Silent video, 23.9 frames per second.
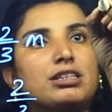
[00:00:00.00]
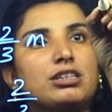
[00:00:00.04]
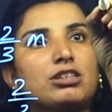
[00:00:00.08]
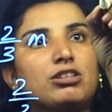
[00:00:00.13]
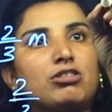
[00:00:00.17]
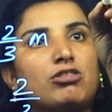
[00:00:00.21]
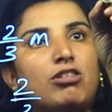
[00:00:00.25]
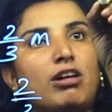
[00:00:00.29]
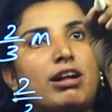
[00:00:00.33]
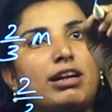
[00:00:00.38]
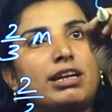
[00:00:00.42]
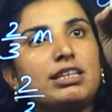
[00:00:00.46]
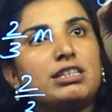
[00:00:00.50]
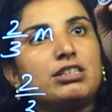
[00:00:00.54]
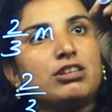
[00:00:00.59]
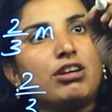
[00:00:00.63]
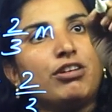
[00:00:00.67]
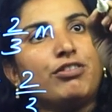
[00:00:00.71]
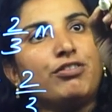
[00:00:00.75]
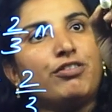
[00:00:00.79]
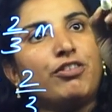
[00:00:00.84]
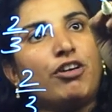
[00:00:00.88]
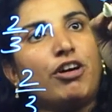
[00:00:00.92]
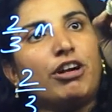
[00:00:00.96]
Quantity
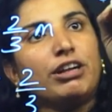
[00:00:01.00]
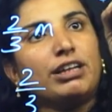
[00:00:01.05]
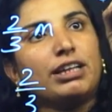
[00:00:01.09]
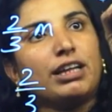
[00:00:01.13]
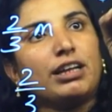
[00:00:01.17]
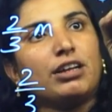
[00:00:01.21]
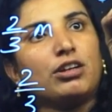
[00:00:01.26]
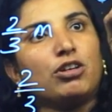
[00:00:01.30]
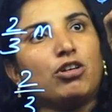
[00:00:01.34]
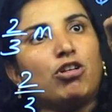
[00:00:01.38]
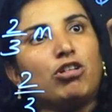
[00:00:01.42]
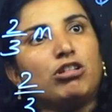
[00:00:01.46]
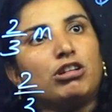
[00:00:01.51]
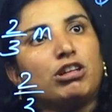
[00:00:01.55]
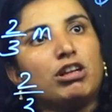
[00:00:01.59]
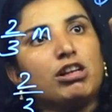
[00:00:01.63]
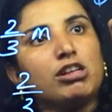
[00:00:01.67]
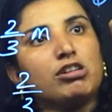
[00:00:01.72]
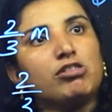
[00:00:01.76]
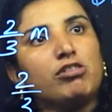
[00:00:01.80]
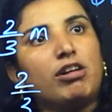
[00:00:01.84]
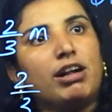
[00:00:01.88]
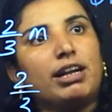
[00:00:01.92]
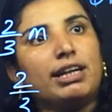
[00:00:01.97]
of water. Total
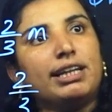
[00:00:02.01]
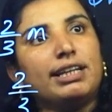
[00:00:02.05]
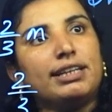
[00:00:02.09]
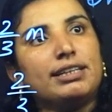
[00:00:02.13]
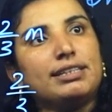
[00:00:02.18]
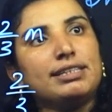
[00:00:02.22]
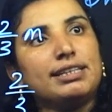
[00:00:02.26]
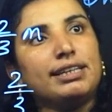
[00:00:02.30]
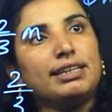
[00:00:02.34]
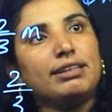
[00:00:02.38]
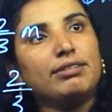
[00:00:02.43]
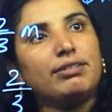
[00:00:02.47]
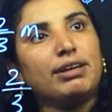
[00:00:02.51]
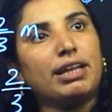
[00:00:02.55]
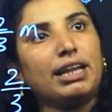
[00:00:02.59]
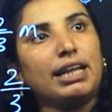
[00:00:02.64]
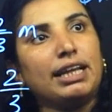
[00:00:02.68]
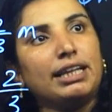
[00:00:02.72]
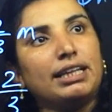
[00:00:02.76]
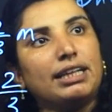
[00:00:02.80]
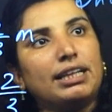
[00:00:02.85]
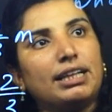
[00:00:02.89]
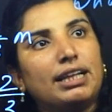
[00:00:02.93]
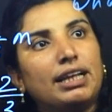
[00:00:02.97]
quantity in 5